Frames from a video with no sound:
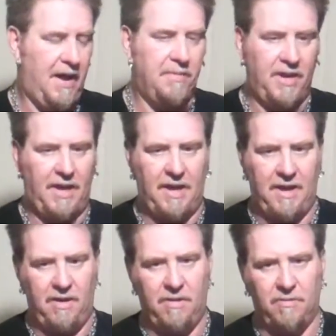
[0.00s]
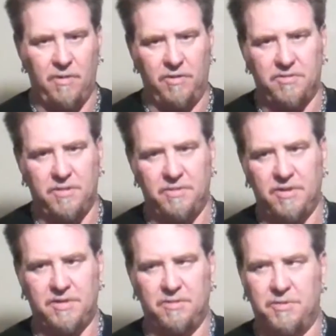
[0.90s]
ebony and rosewood,
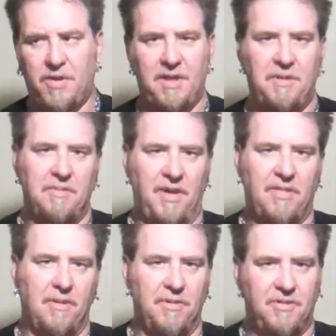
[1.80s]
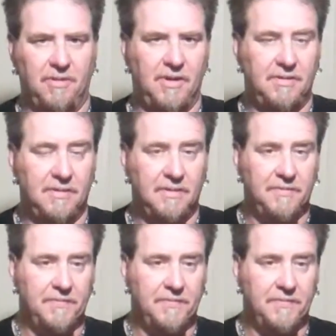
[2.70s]
which would probably be my third choice.